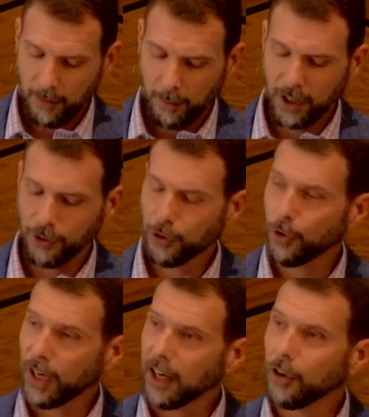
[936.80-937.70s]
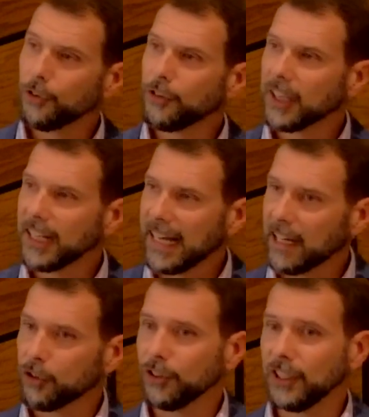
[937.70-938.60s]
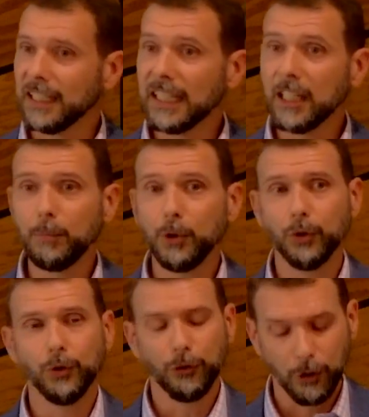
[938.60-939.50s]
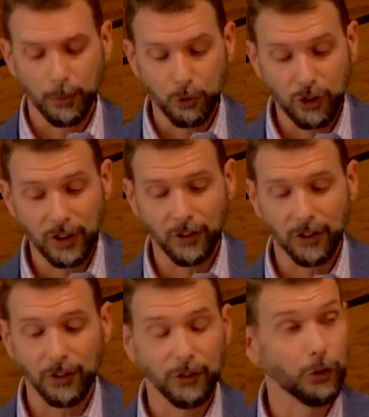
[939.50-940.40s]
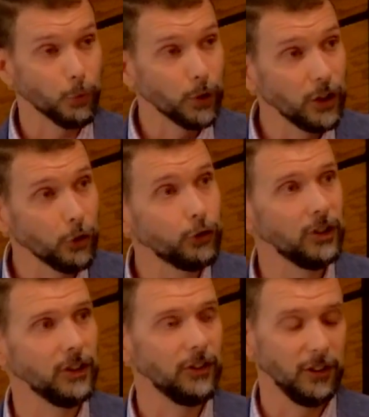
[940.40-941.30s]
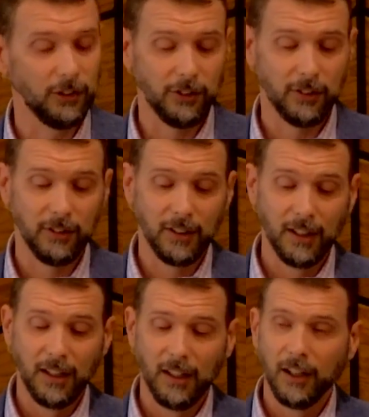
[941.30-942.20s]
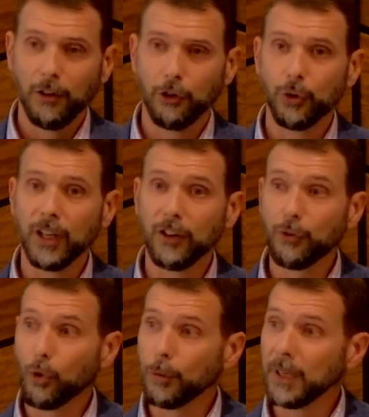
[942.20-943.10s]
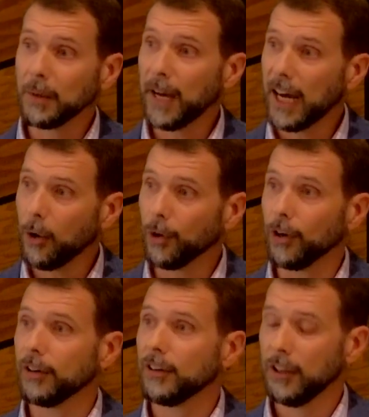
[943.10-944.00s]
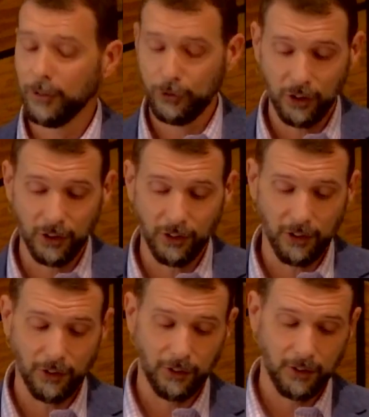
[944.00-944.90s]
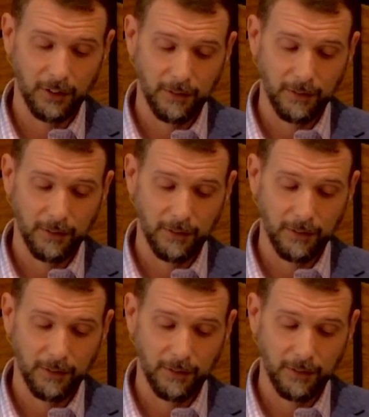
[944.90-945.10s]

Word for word: because crowds can actually keep you from Jesus, the real Jesus, the transforming power of Jesus.